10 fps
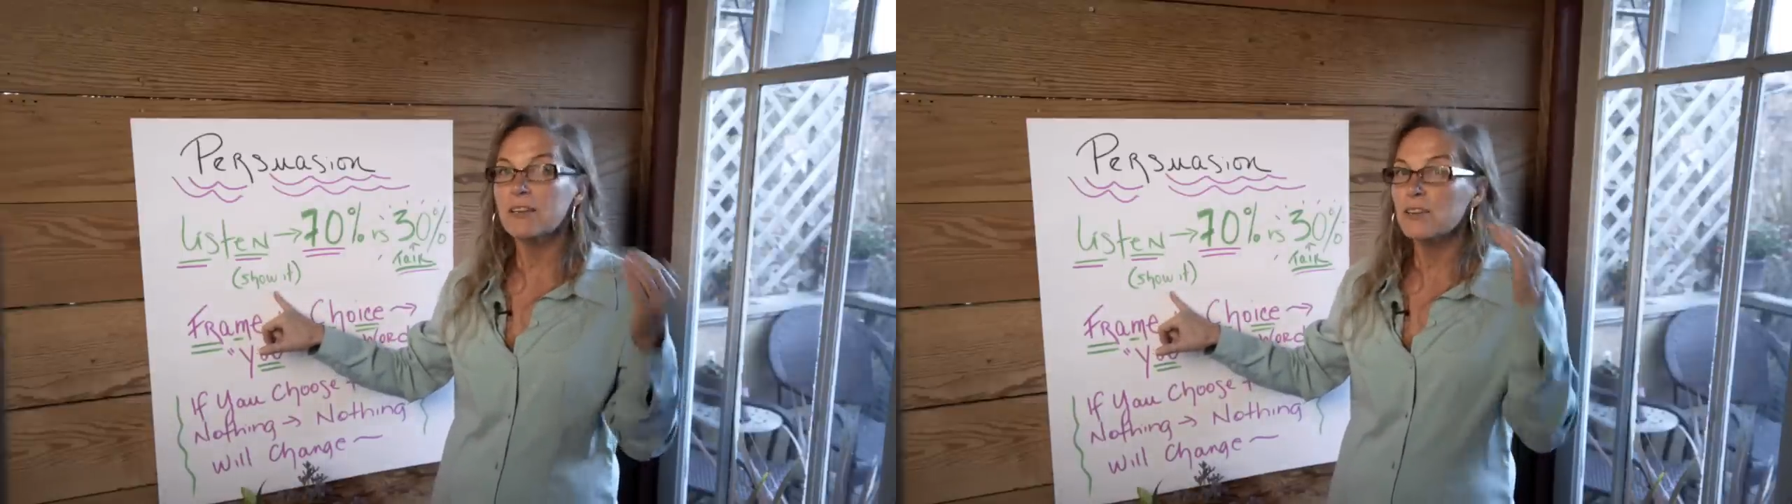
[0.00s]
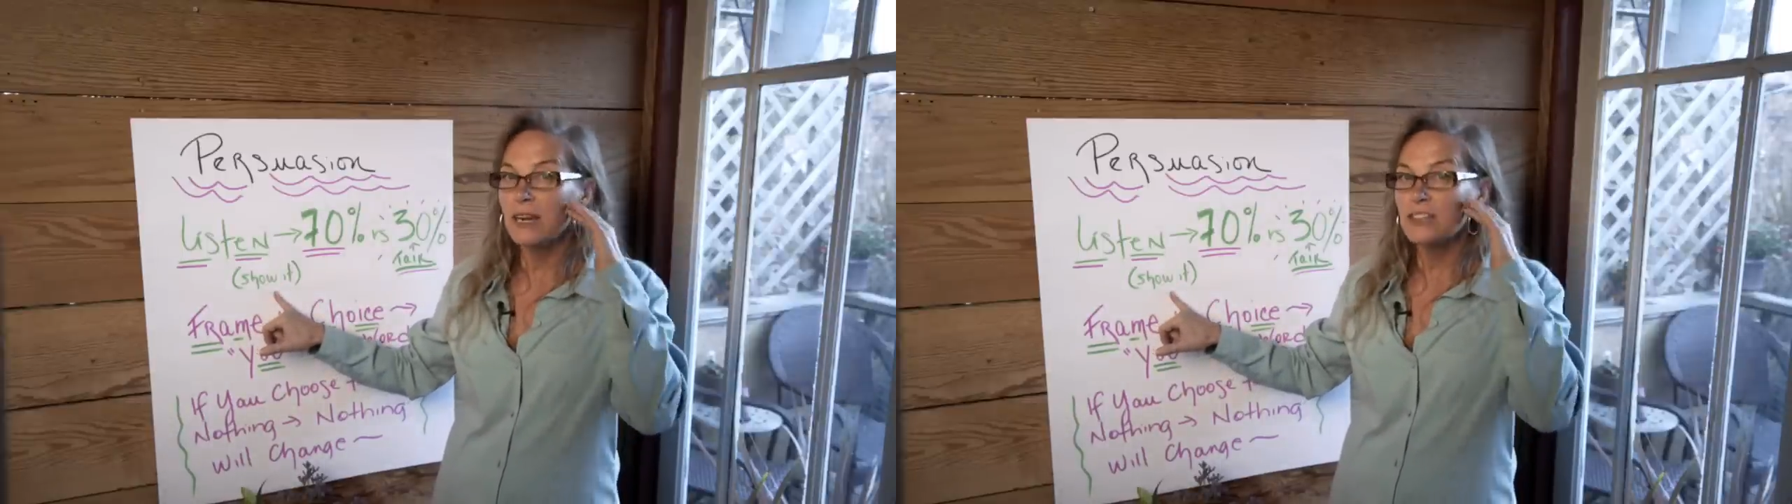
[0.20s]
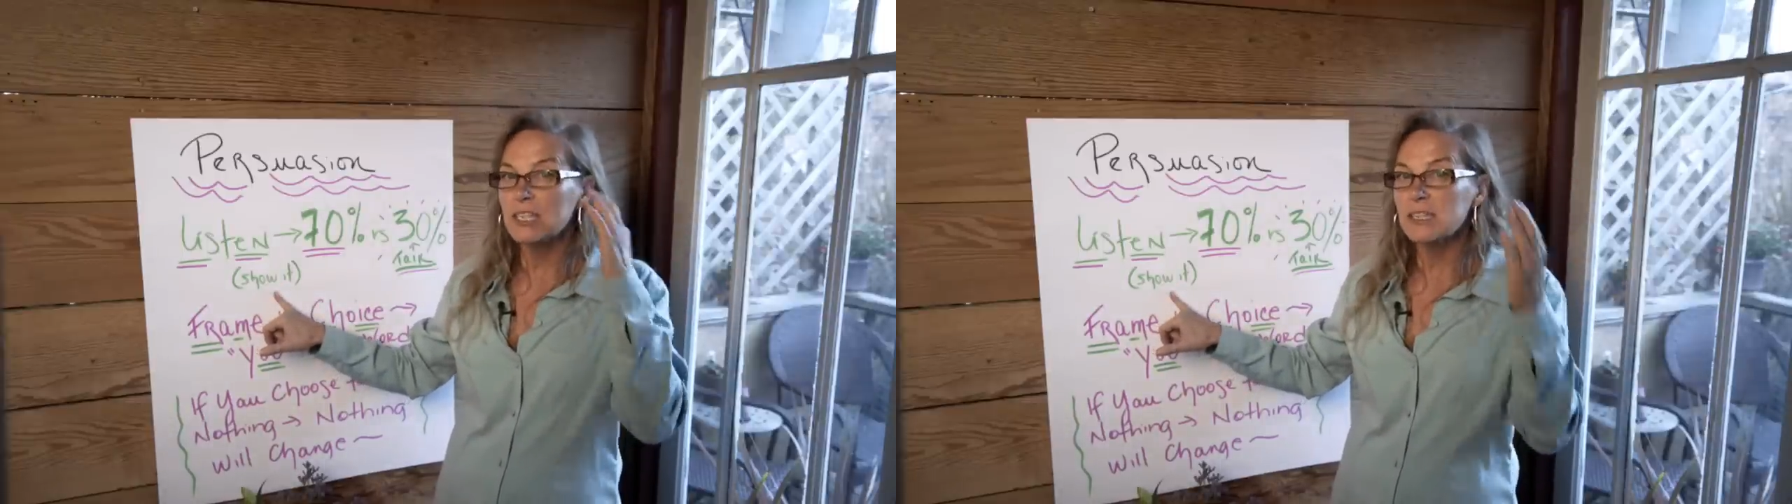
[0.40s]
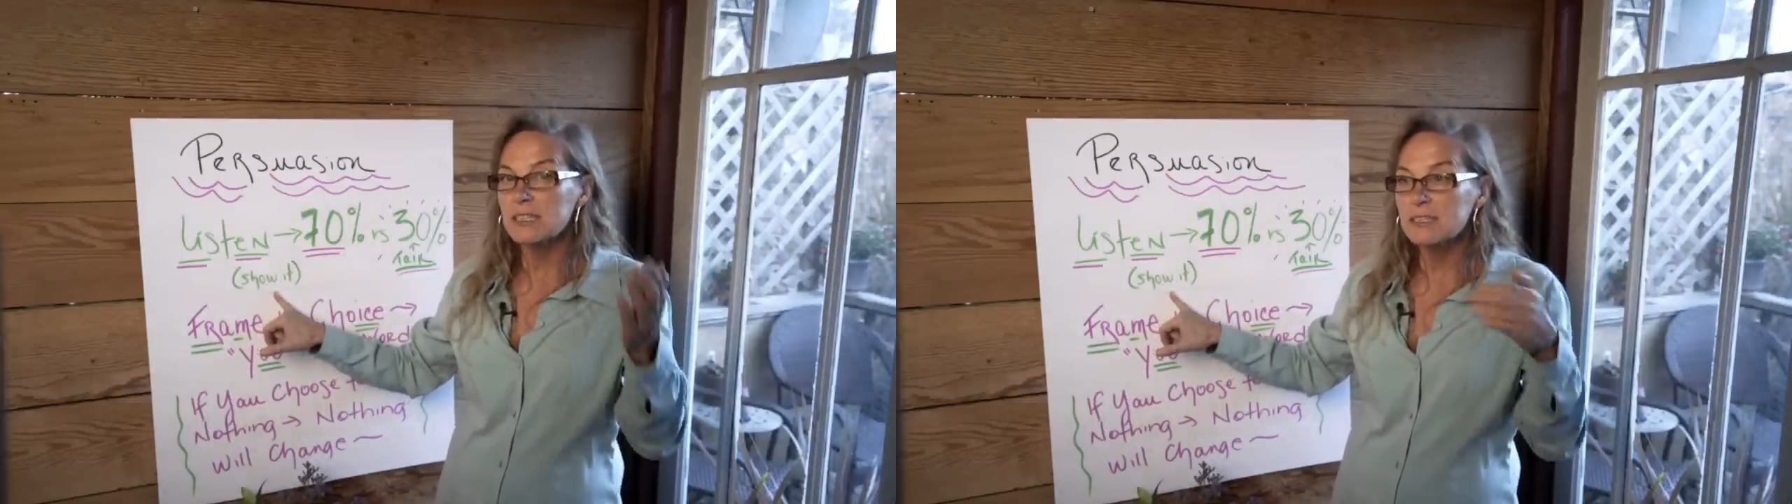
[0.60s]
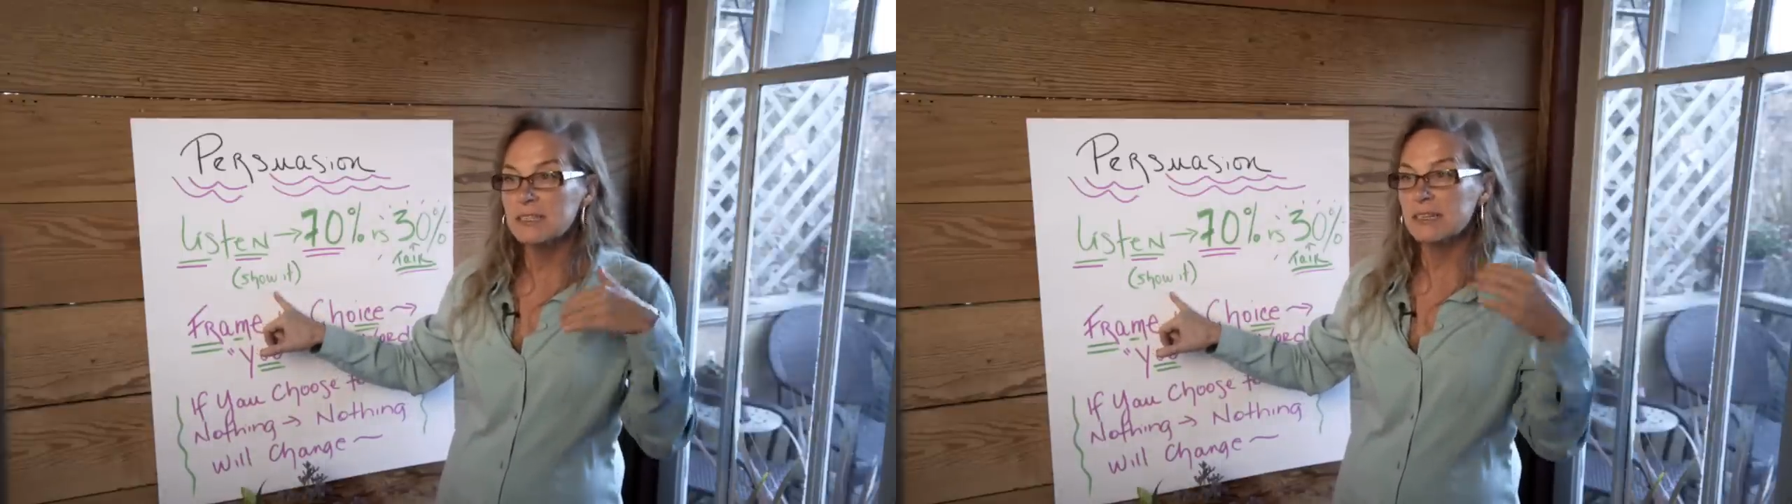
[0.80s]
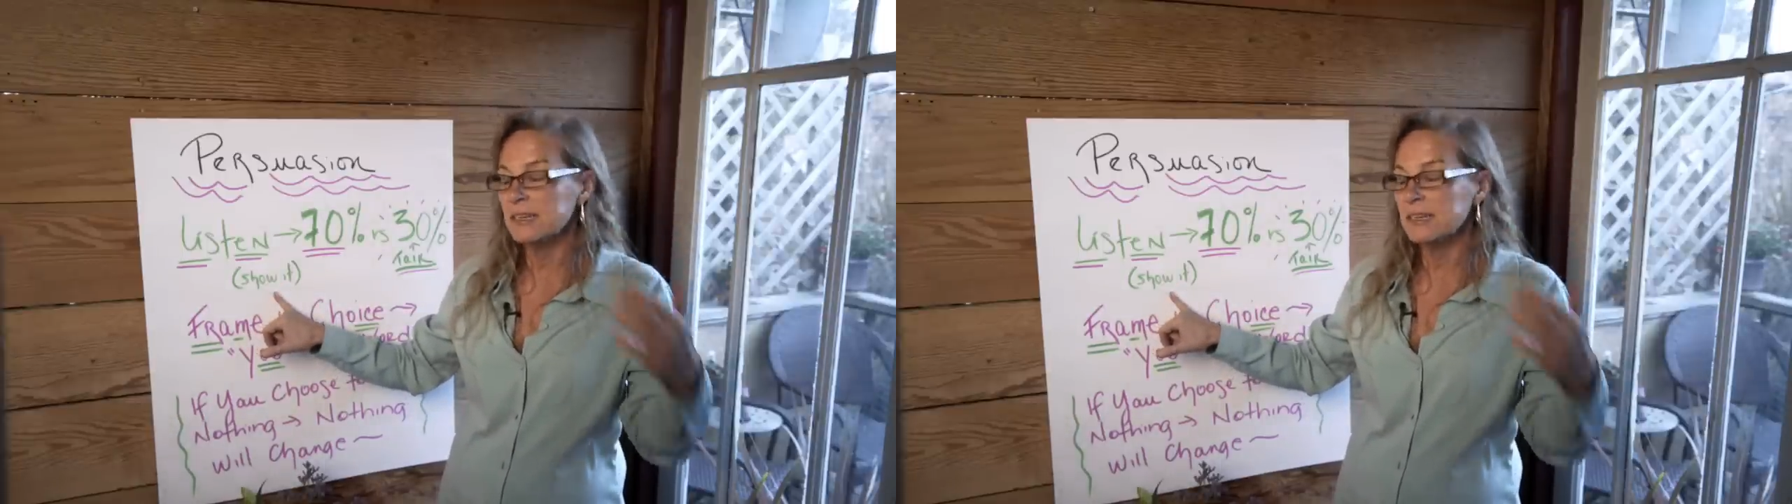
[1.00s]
You're actually listening and